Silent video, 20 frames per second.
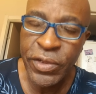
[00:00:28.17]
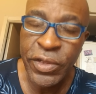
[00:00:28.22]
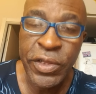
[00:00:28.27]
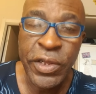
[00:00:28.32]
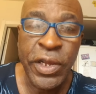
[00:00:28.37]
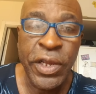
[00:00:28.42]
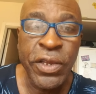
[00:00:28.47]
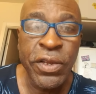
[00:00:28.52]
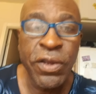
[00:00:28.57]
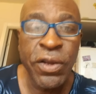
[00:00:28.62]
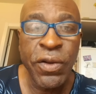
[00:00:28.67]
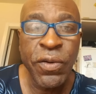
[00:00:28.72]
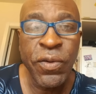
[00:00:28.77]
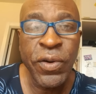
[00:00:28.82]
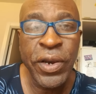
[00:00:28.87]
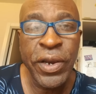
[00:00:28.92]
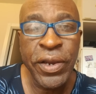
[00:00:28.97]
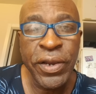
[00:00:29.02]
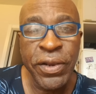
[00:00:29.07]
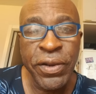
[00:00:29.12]
That young
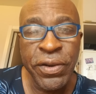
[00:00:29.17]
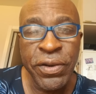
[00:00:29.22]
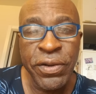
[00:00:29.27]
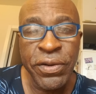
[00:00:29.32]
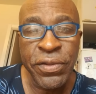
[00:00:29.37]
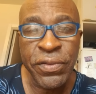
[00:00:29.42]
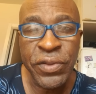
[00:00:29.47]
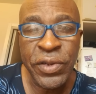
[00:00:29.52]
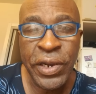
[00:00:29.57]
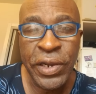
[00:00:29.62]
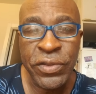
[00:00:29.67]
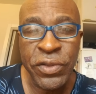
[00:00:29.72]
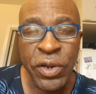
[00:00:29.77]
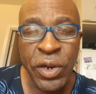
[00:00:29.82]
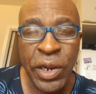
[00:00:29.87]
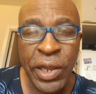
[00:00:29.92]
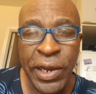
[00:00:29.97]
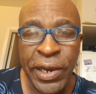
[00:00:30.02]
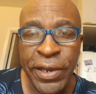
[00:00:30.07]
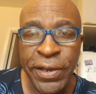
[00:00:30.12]
white girl decided to
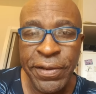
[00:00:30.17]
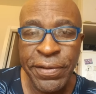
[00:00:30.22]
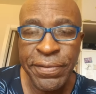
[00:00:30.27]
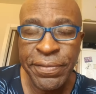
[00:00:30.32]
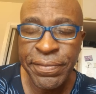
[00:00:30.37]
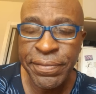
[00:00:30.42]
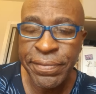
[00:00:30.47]
lie